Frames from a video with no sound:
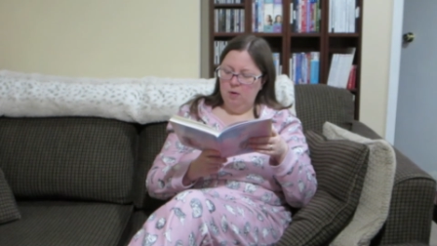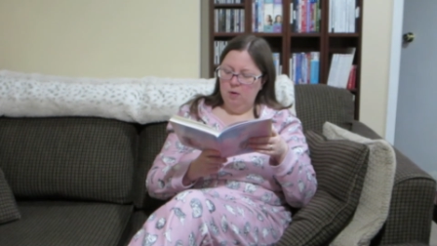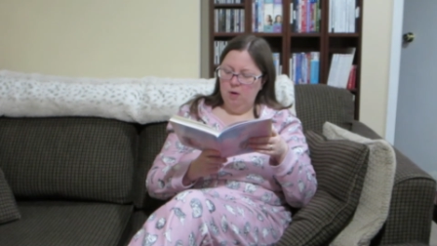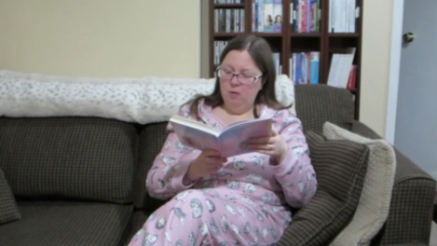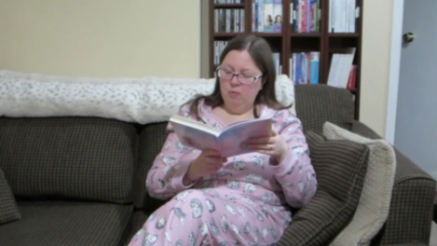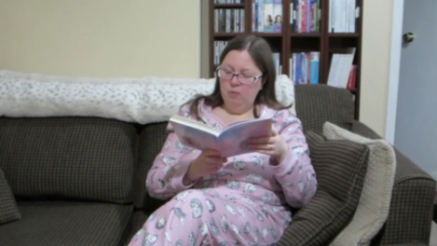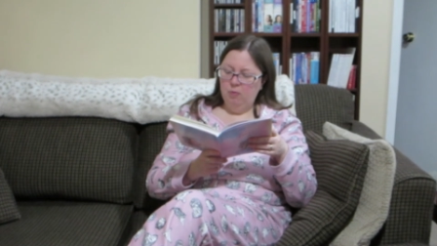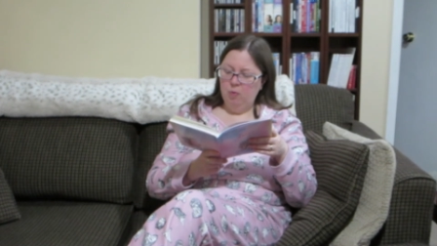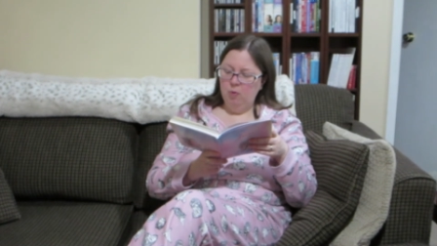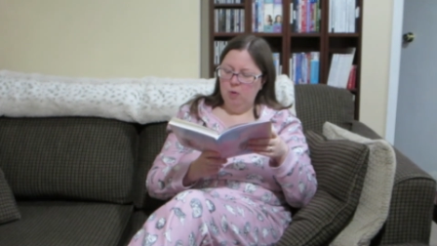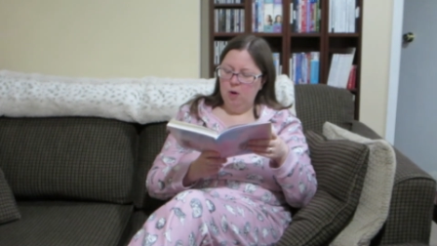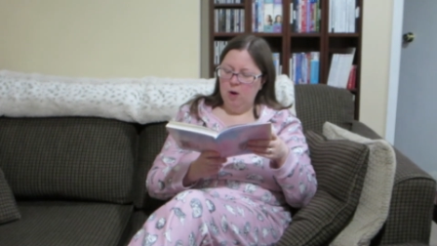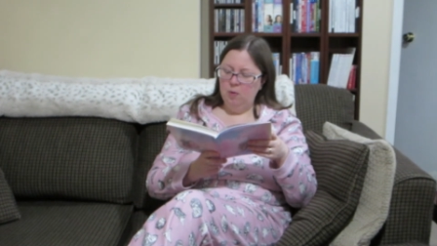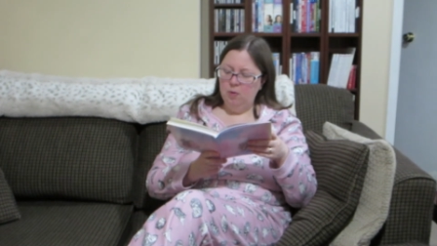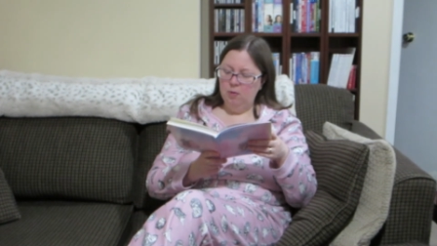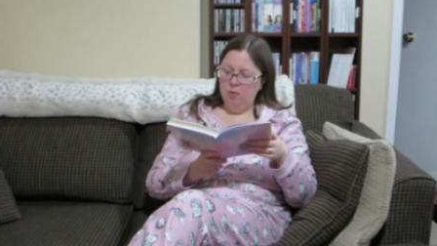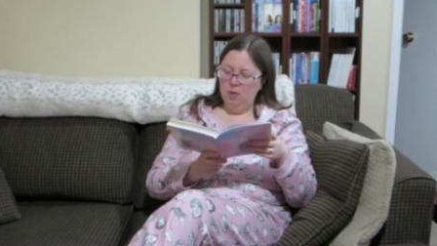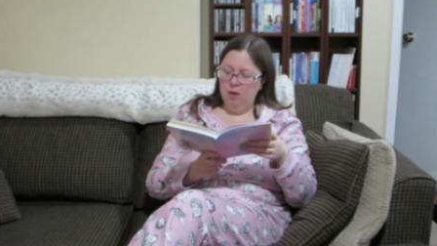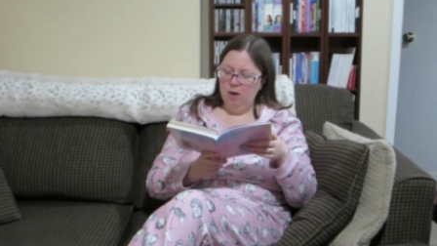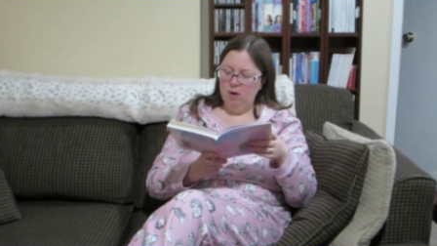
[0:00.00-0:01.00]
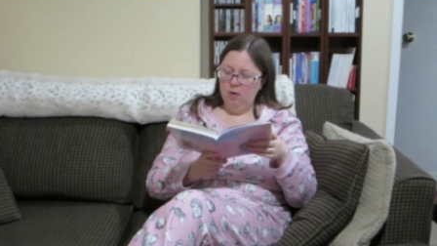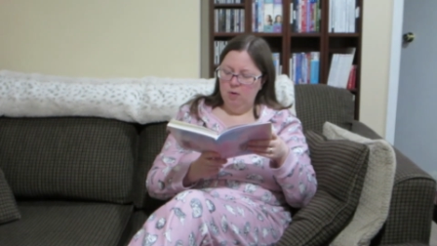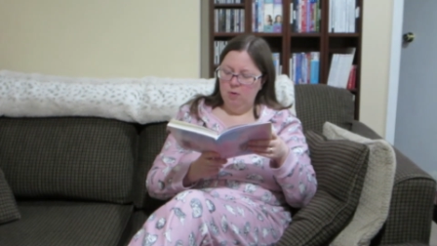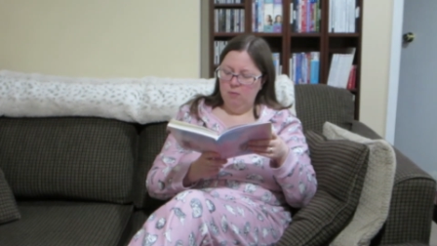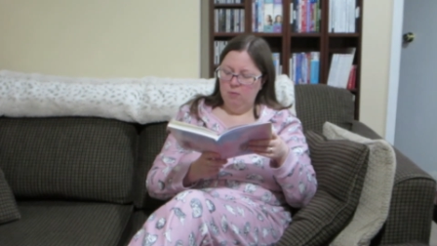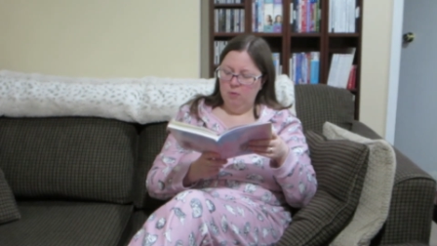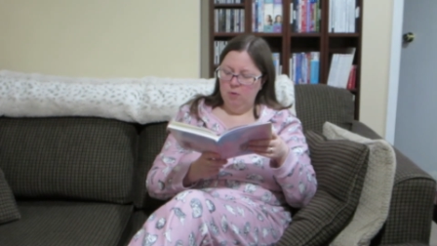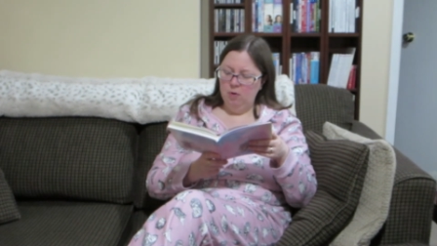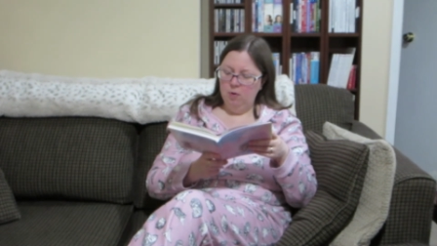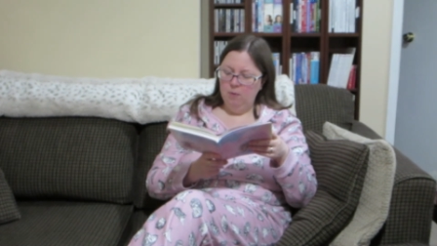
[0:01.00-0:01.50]
a four hour
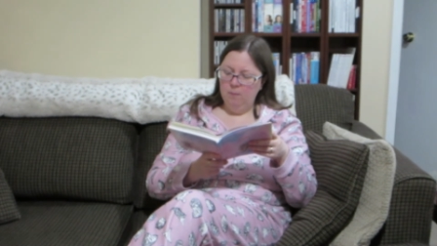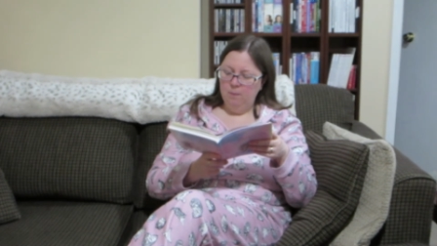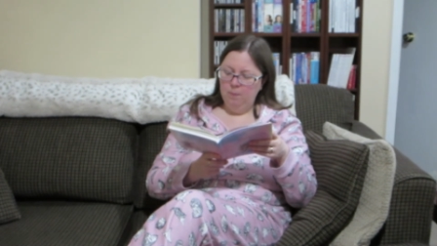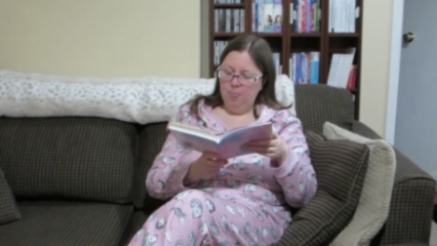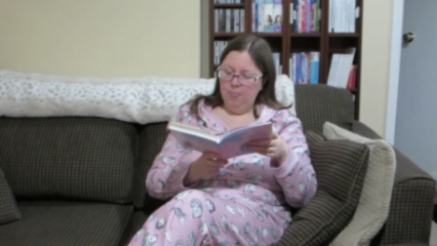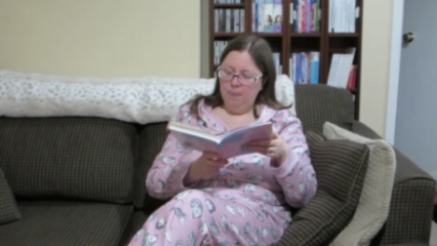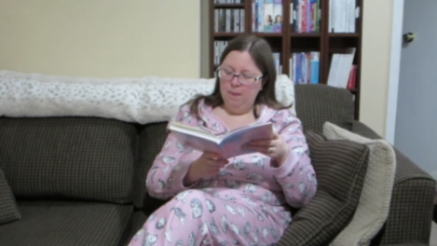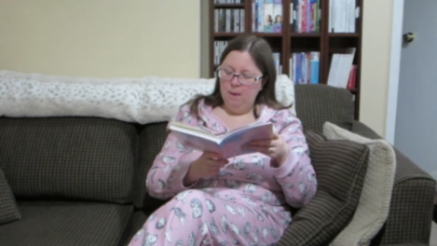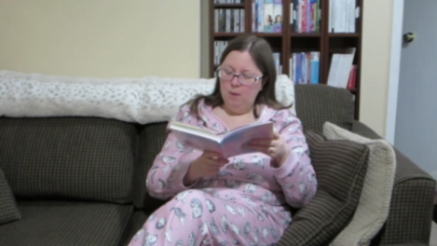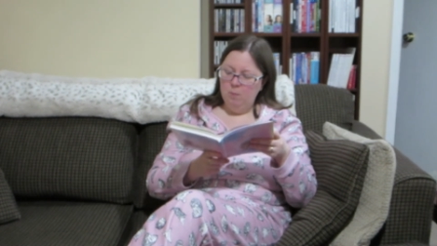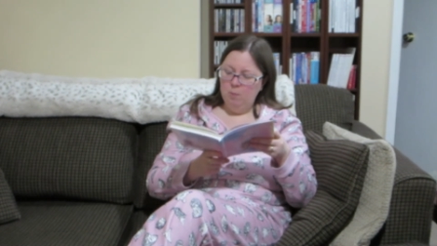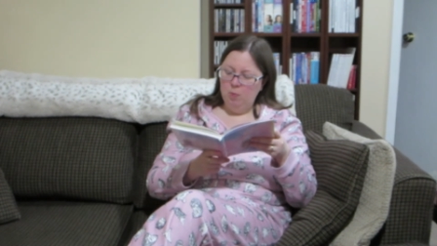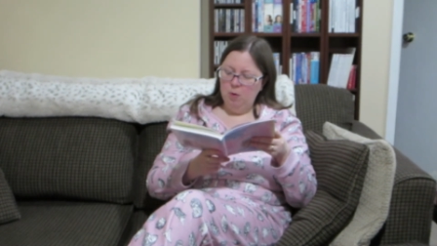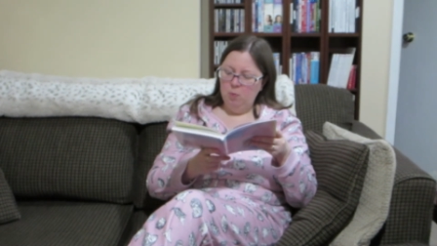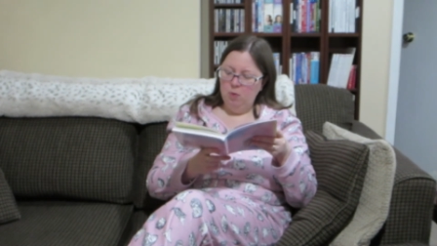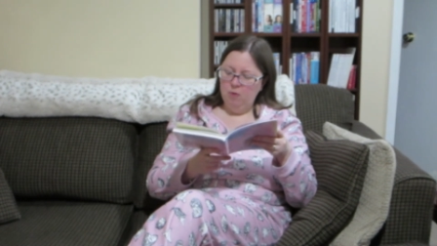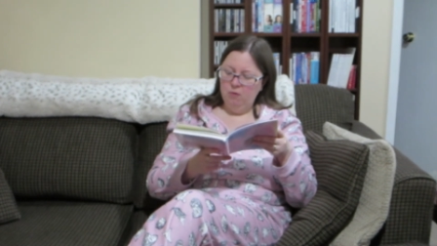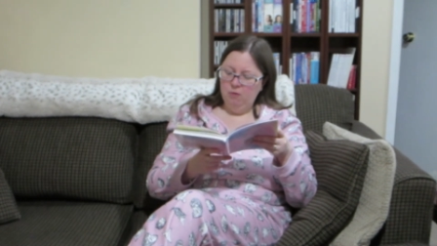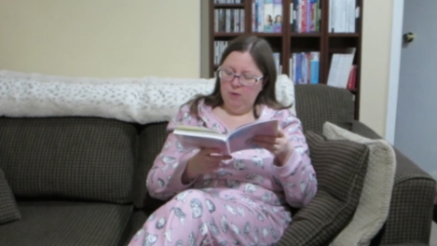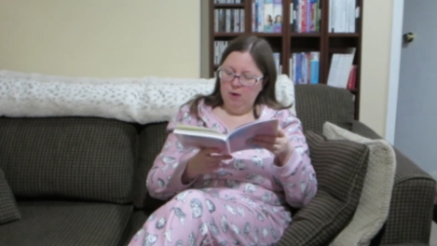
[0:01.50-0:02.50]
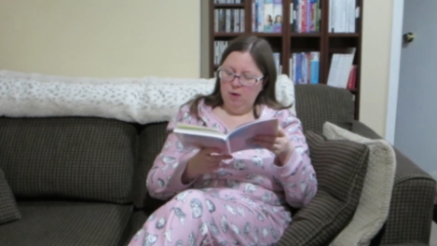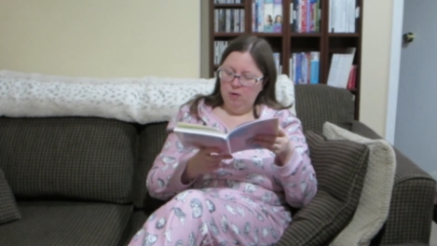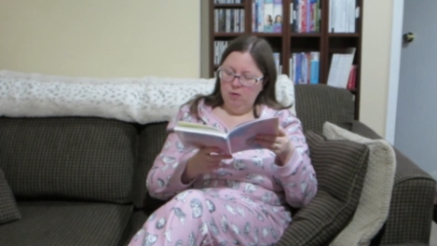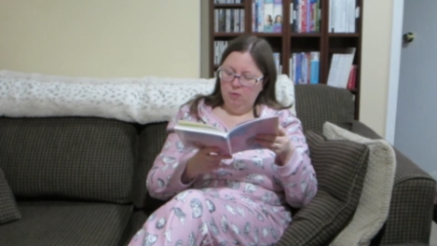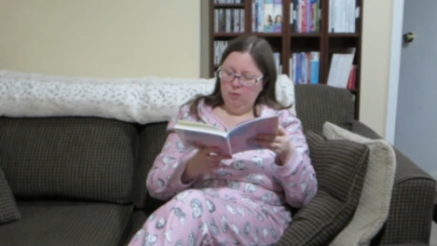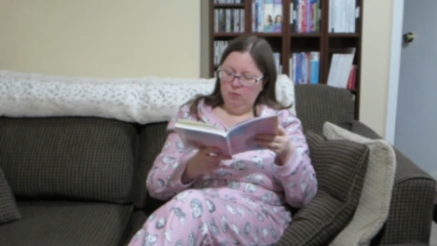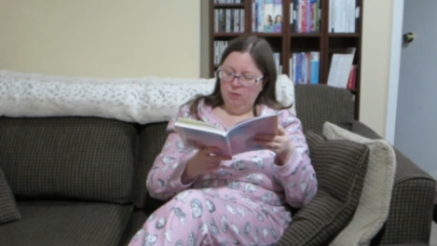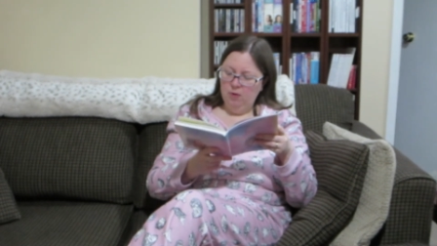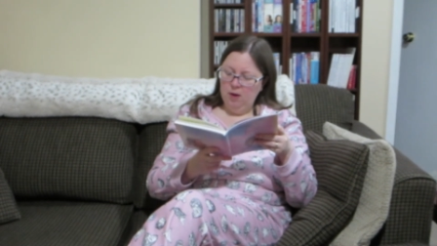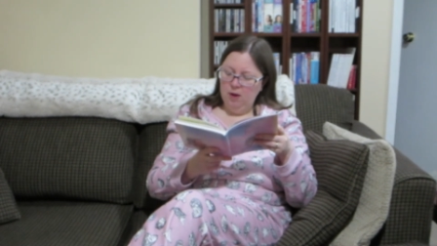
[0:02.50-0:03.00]
layover, but we found
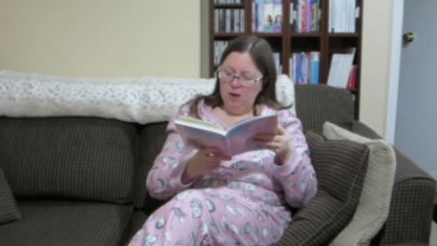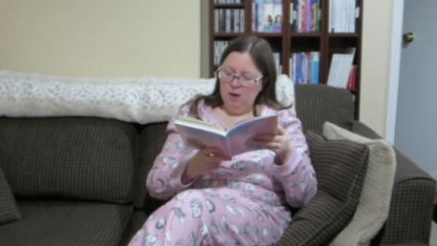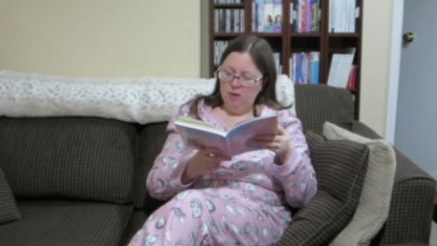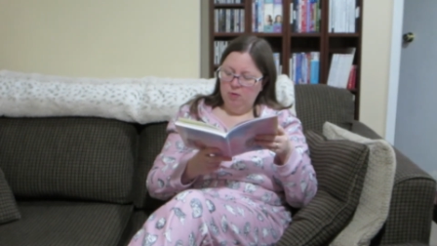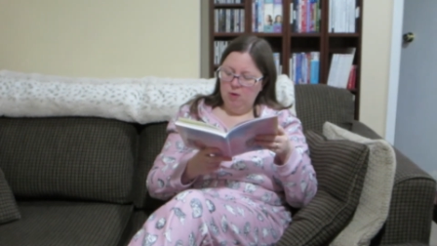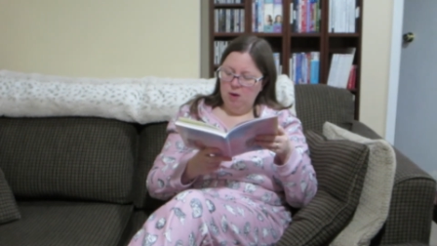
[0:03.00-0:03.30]
a flight